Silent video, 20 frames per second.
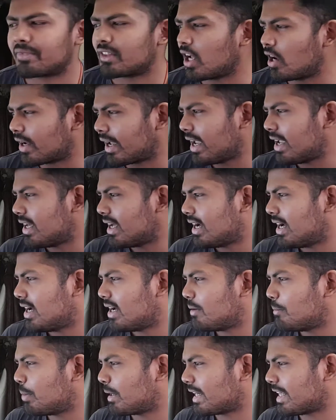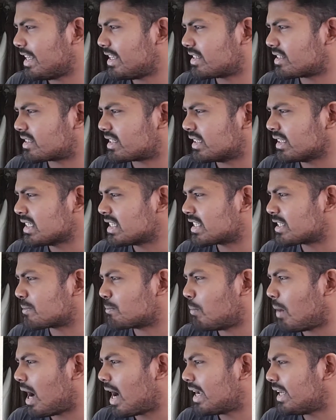Okay. But he's still
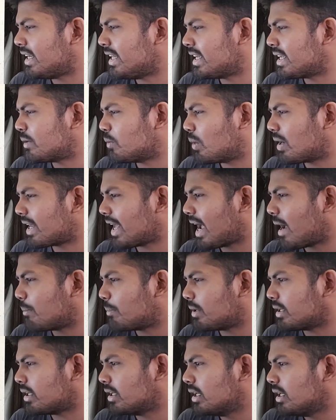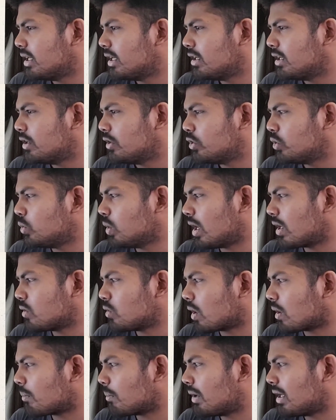smiling. What happened? You are
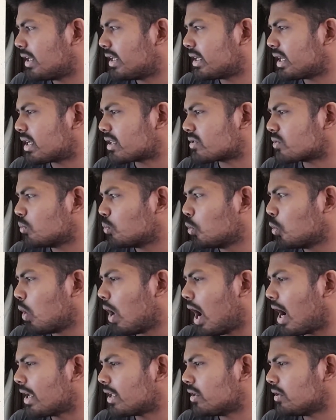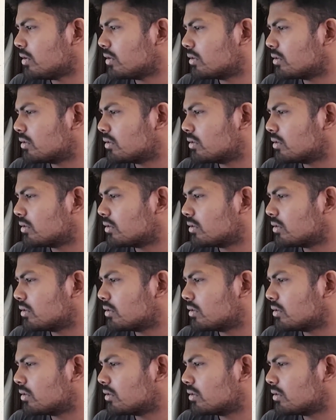not Meliodas. Who are you?